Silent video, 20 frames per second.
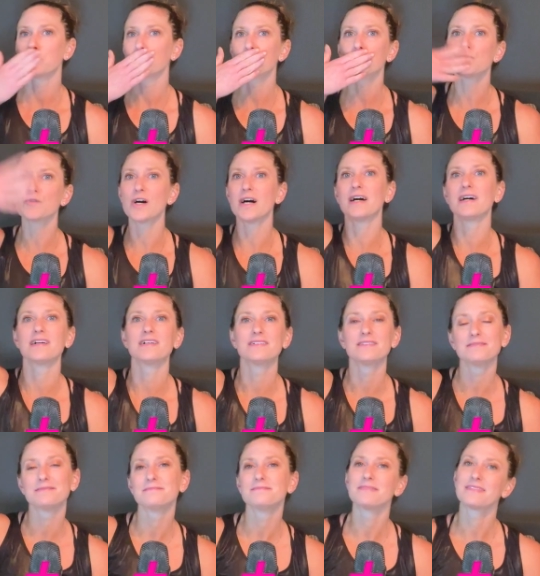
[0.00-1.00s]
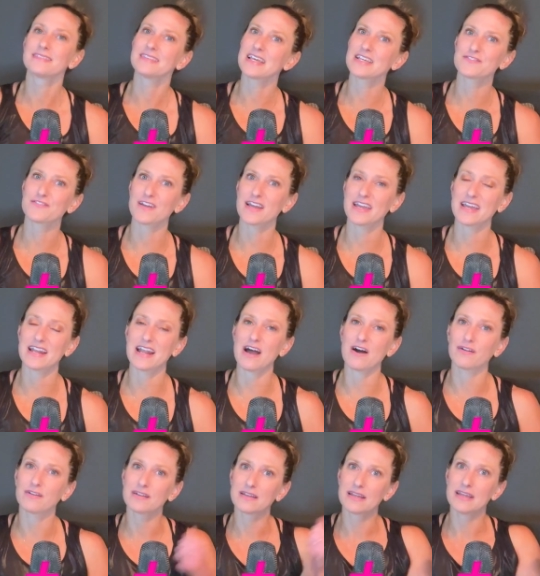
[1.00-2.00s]
Mwah. Thanks for hanging out.
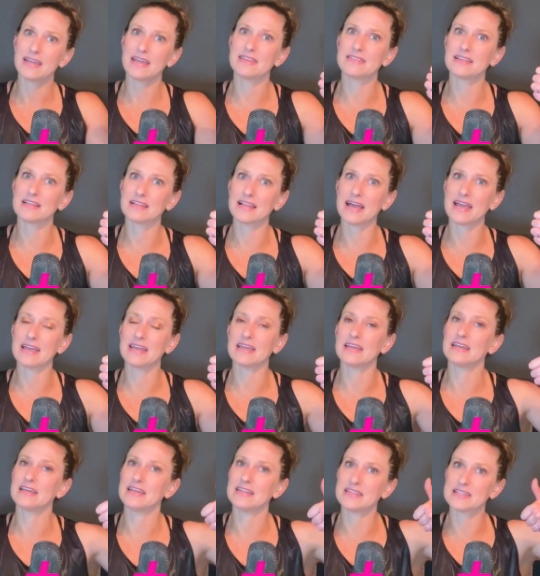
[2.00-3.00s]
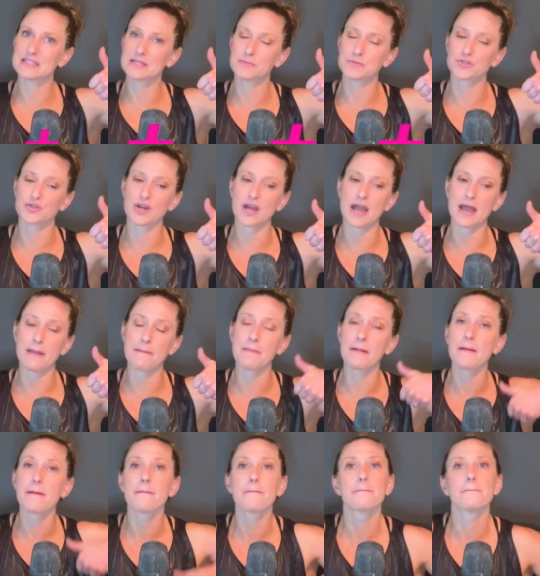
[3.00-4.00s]
Hit the like, hit the subscribe.
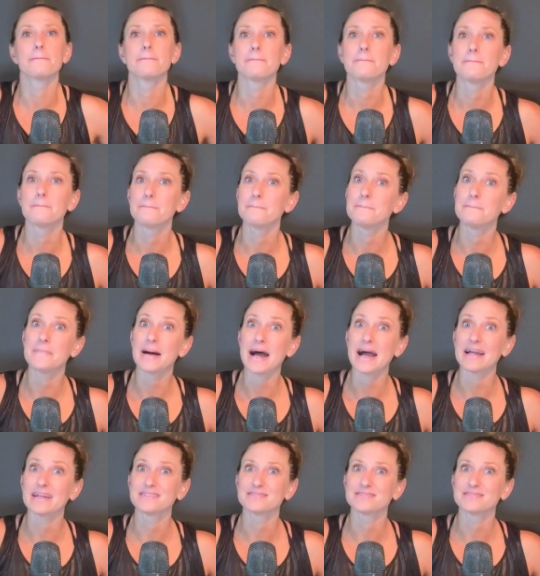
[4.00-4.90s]
Bye.